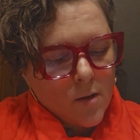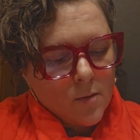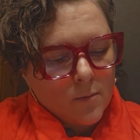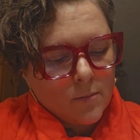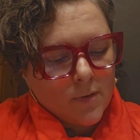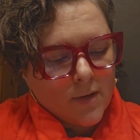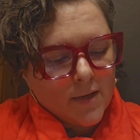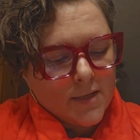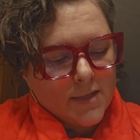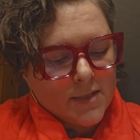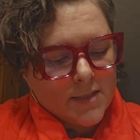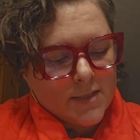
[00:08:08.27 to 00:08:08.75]

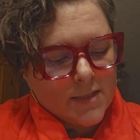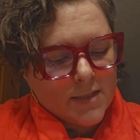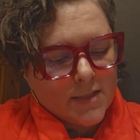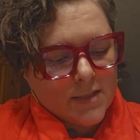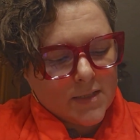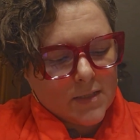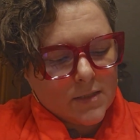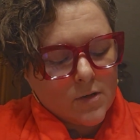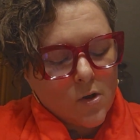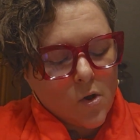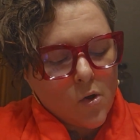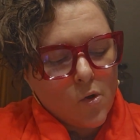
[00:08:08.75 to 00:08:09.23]
press this
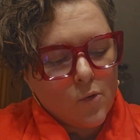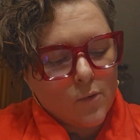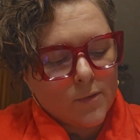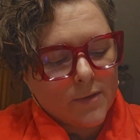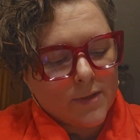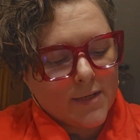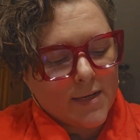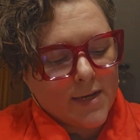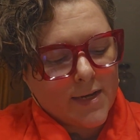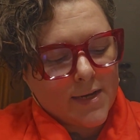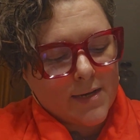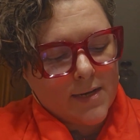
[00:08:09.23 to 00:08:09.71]
and hold
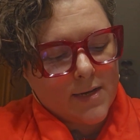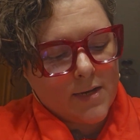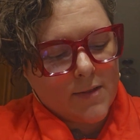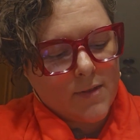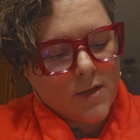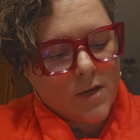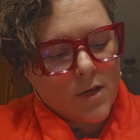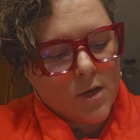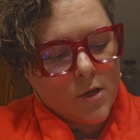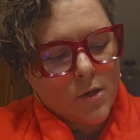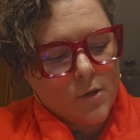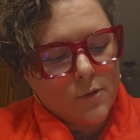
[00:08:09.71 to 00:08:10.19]
it in and
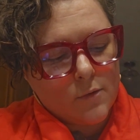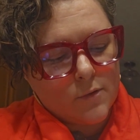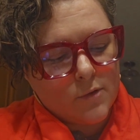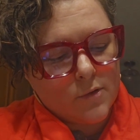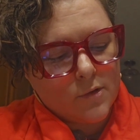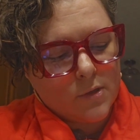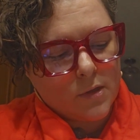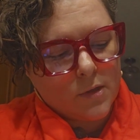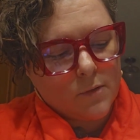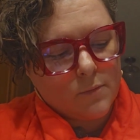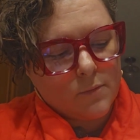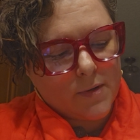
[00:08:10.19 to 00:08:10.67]
then it
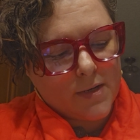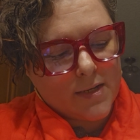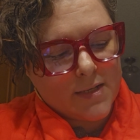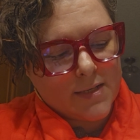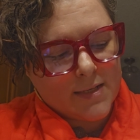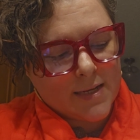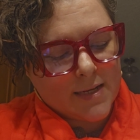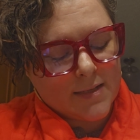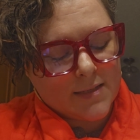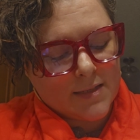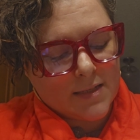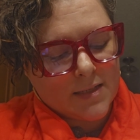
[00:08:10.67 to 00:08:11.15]
usually
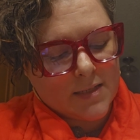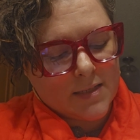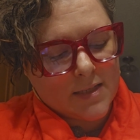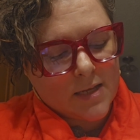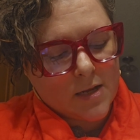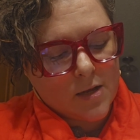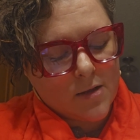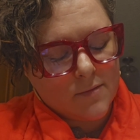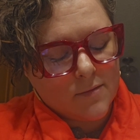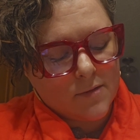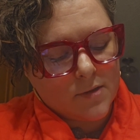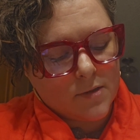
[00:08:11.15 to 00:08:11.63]
resets itself.